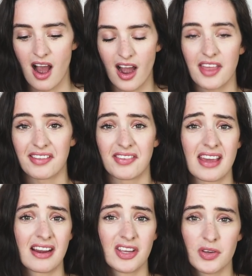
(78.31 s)
I think that
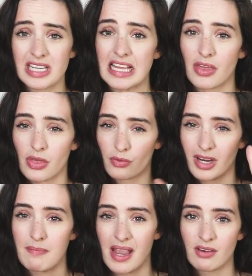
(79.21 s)
there are usually
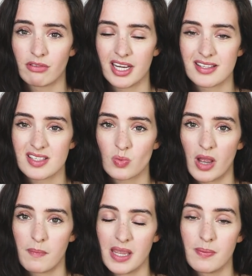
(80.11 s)
three main reasons
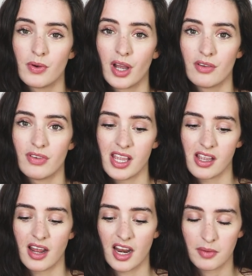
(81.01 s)
why people go
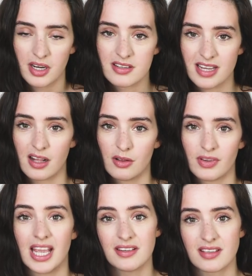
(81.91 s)
vegan, and I'm gonna
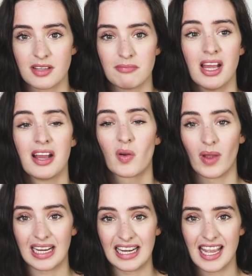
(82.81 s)
delve into them
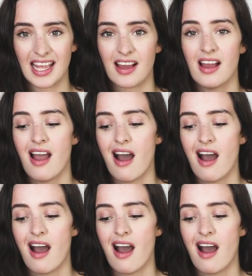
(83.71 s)
quickly here.